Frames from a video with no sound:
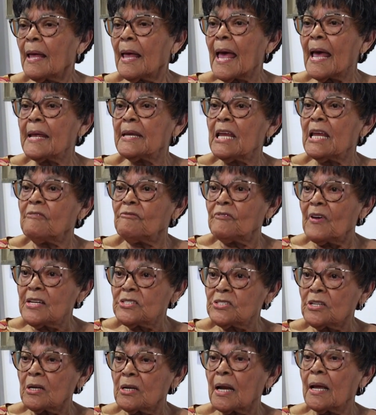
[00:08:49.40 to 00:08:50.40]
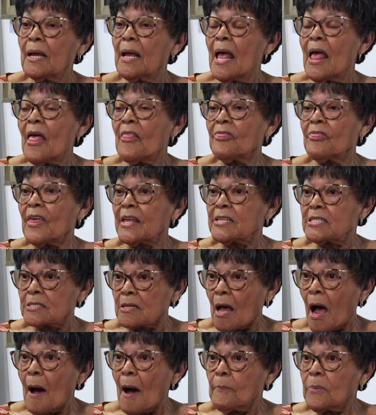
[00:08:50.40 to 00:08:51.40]
And eventually, they
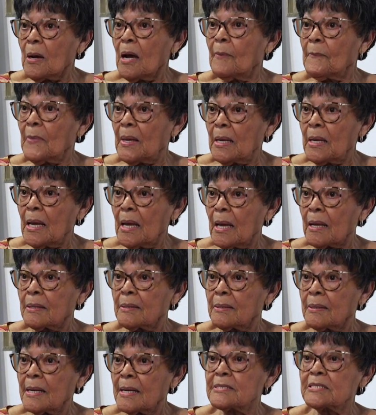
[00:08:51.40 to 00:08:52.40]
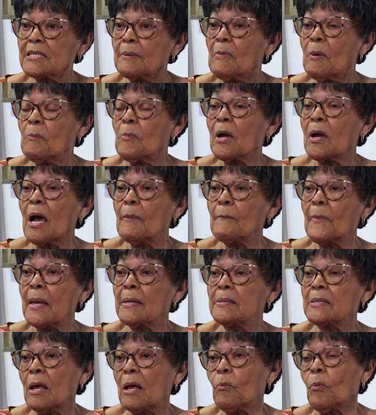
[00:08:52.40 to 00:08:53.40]
start coming in. And some of them come
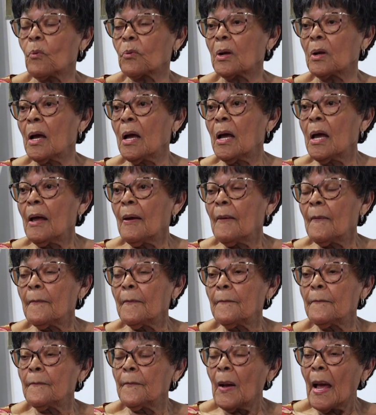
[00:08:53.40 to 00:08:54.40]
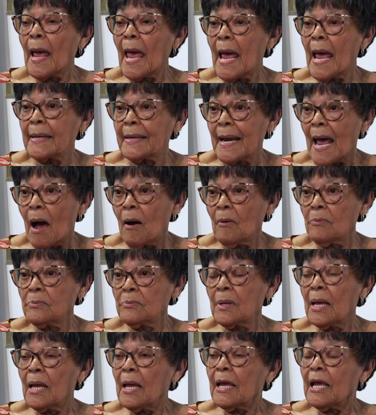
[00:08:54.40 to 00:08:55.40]
in, they want to hand out.